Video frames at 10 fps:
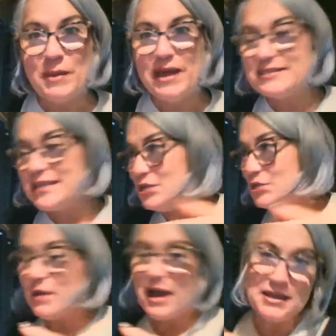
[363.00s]
bus, and
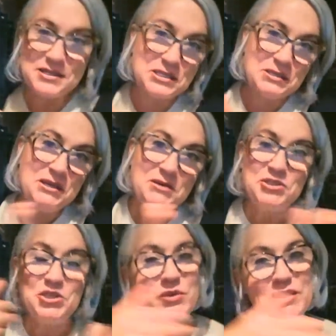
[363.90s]
you guys
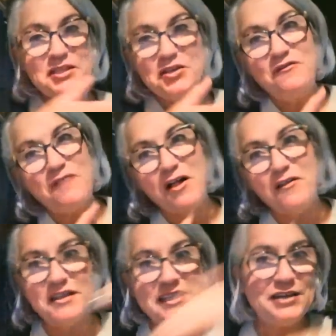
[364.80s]
do a little follow
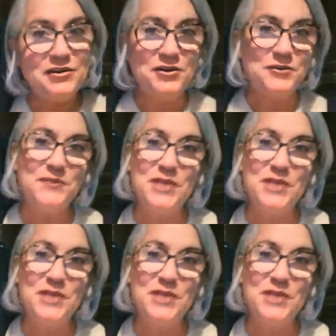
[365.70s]
the leader,